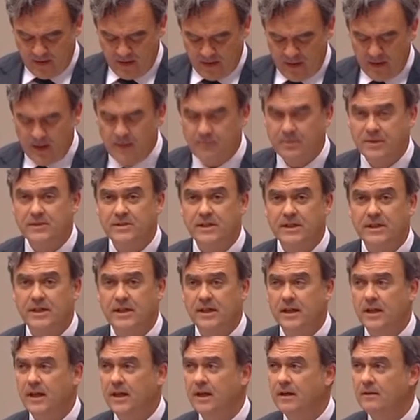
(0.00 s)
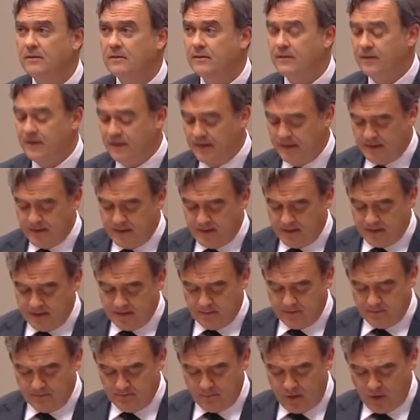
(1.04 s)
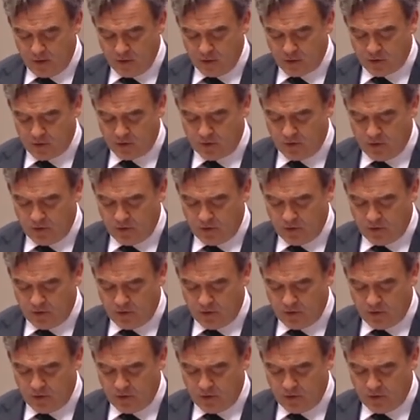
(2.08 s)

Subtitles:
In particular, the motion